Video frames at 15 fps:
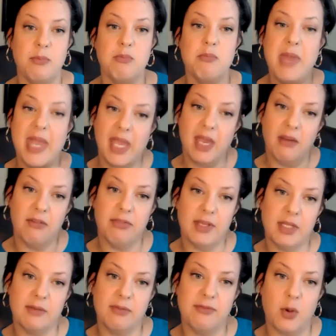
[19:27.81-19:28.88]
may have
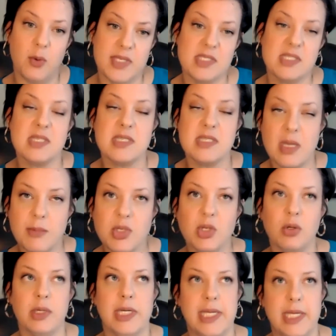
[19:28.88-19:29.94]
focused to some
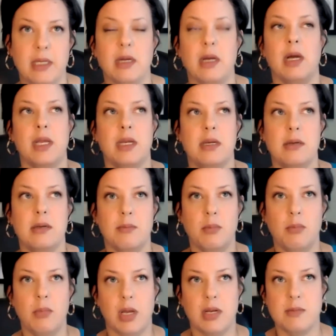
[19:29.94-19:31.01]
degree
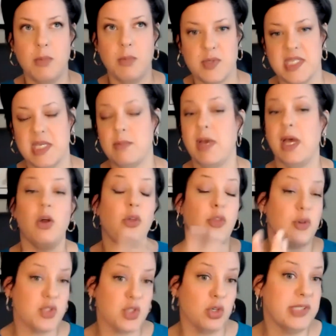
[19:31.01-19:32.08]
on mostly men,
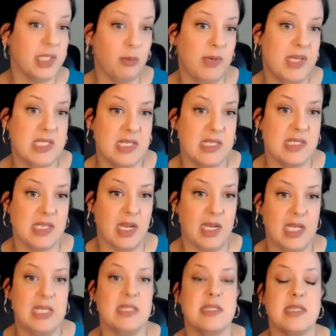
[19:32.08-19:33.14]
although certainly recent
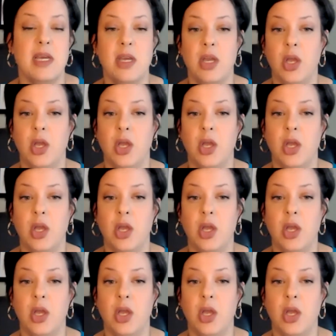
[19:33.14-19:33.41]
studies,